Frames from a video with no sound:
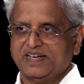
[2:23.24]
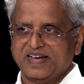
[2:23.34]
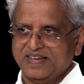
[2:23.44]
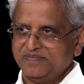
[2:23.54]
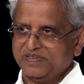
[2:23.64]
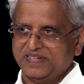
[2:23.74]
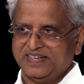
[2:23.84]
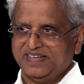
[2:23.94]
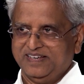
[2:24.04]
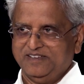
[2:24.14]
time she
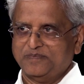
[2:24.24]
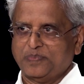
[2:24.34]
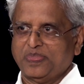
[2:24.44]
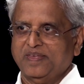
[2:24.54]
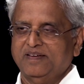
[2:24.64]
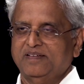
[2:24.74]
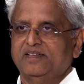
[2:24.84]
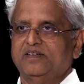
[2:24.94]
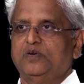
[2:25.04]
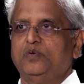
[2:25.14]
came
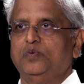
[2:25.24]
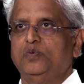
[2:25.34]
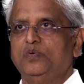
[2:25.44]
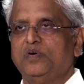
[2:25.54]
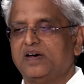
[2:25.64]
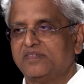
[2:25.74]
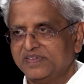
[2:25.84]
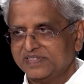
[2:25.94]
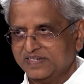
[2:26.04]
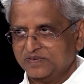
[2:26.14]
to our
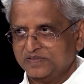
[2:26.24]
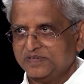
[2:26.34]
visit to